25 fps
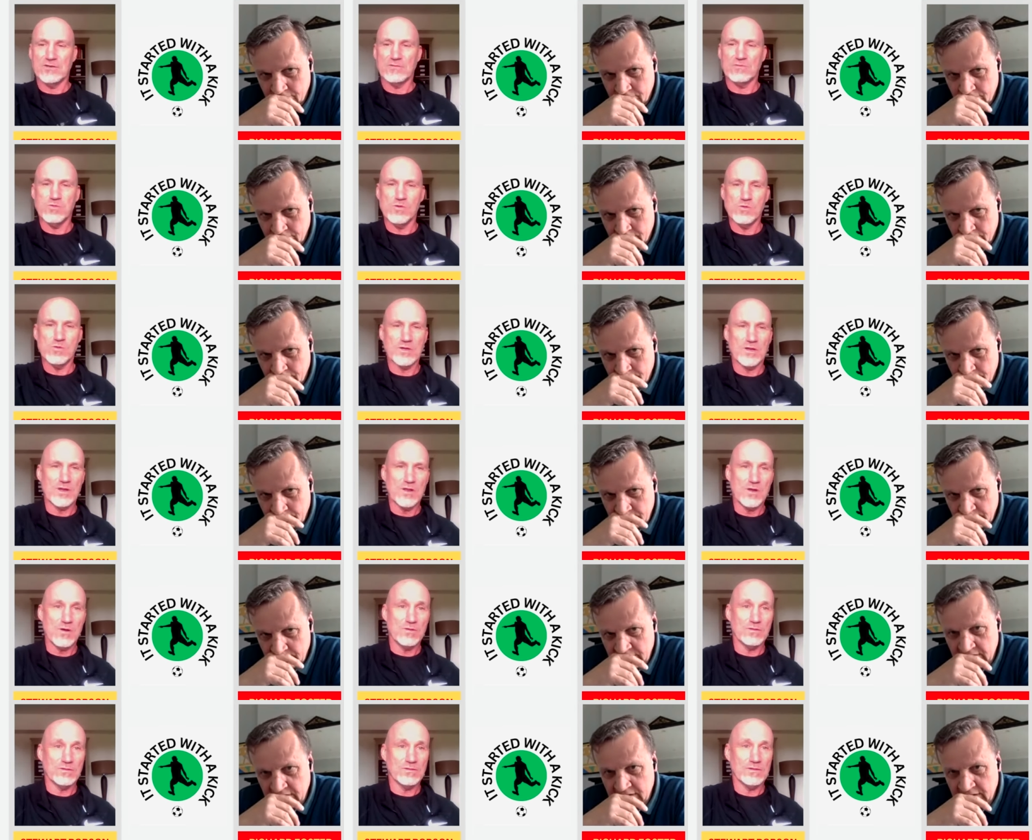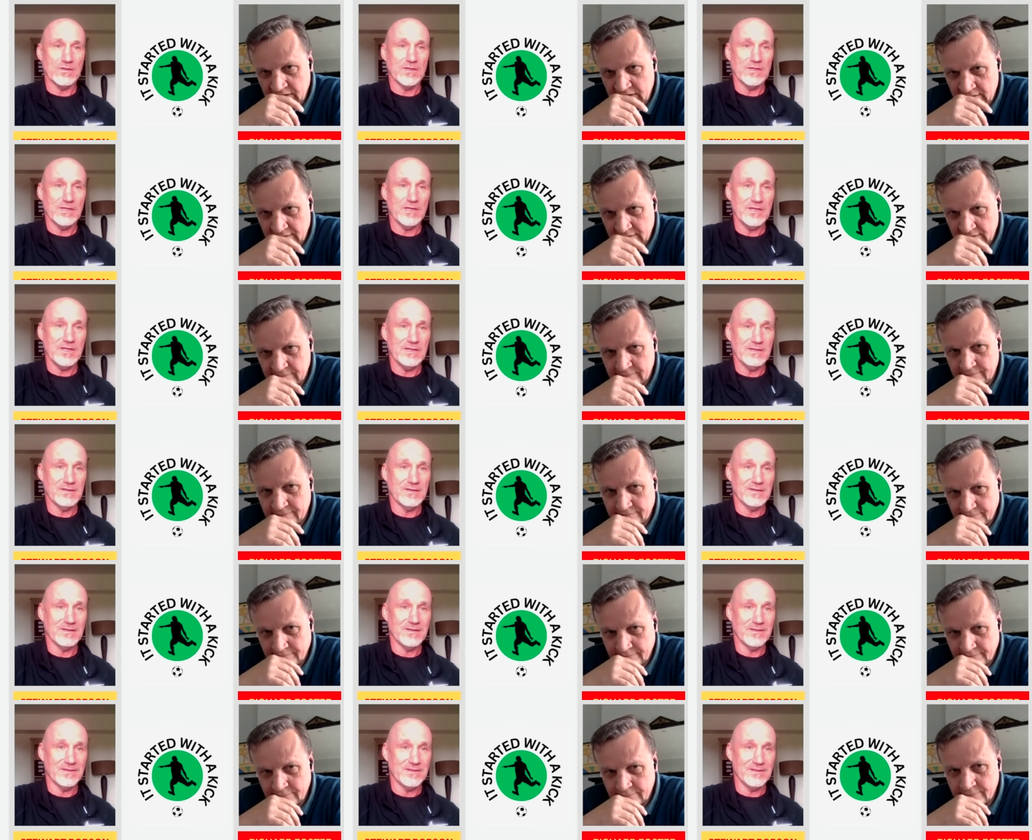Speaker 1: could walk along yeah. the,
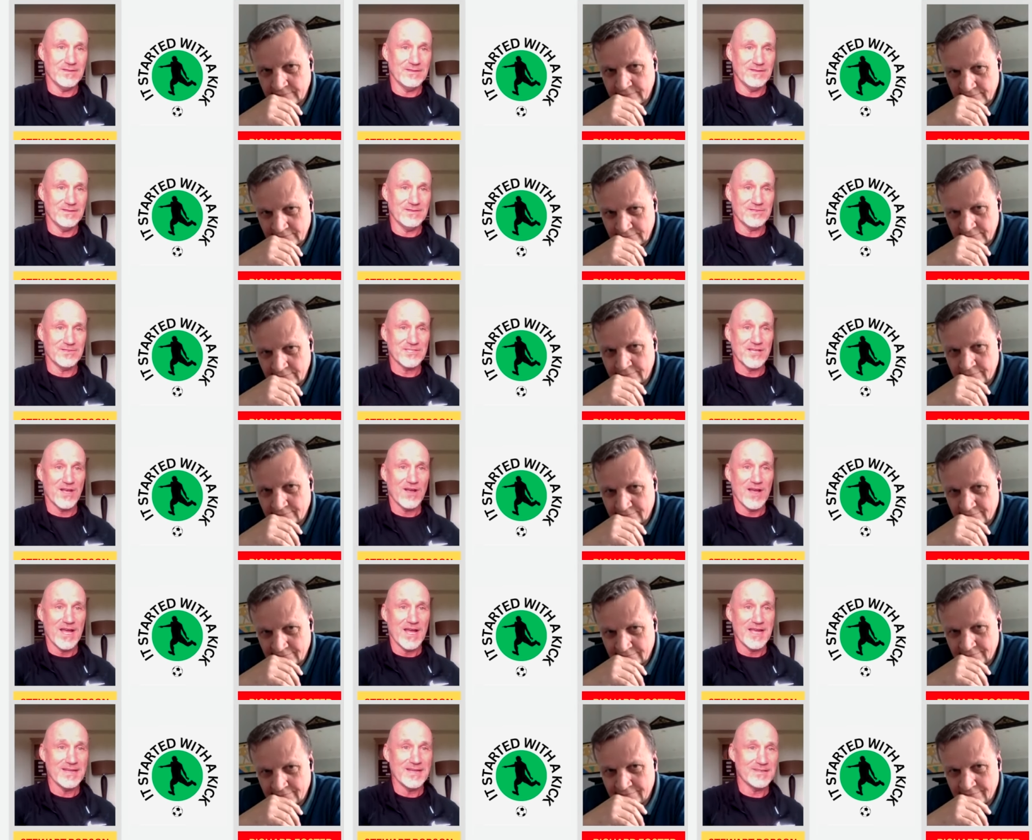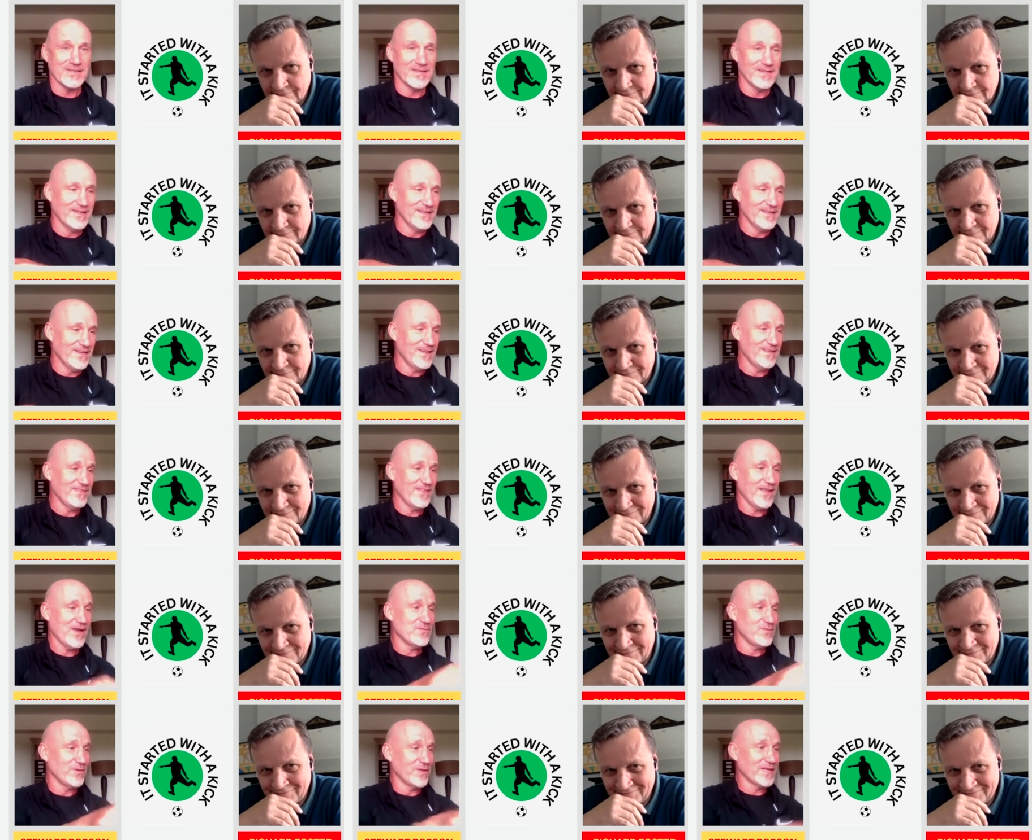the, the side,
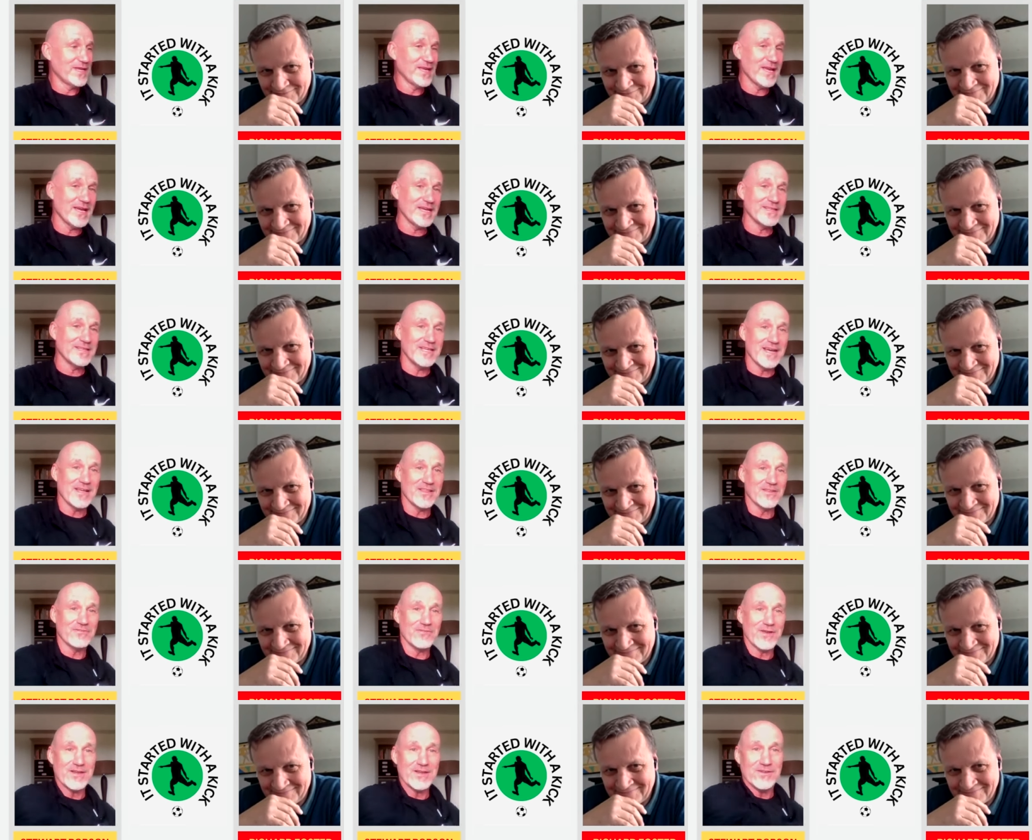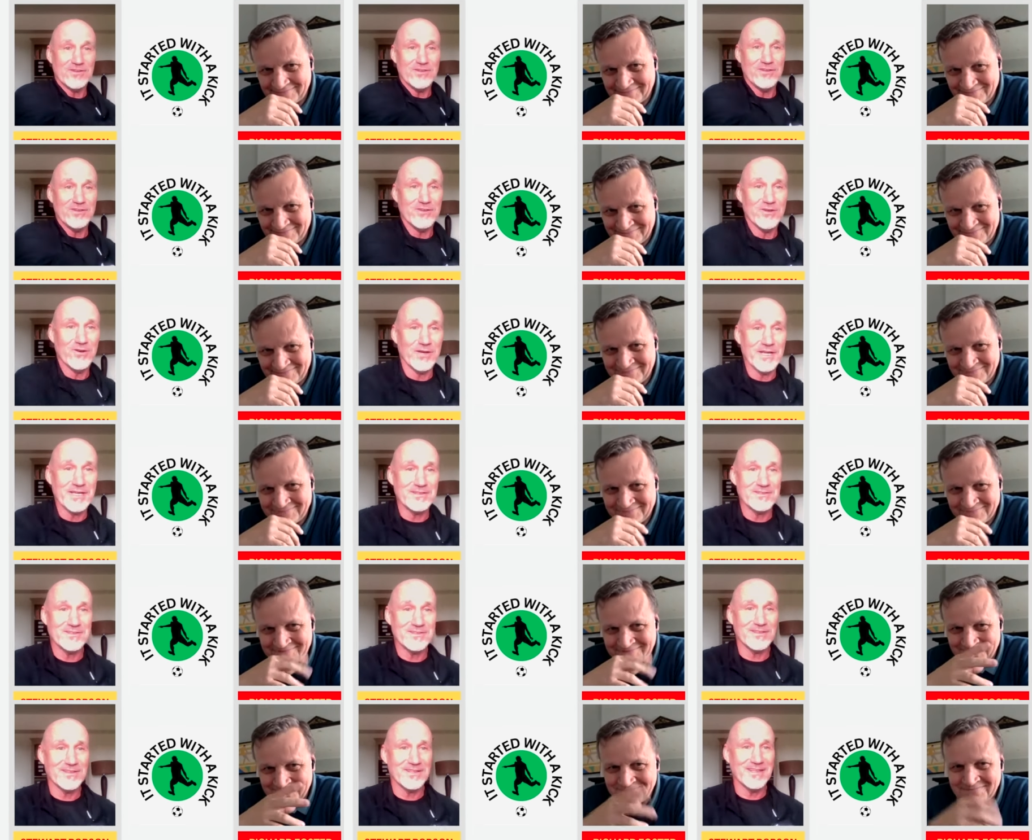and they opened the gate the other end, and you got into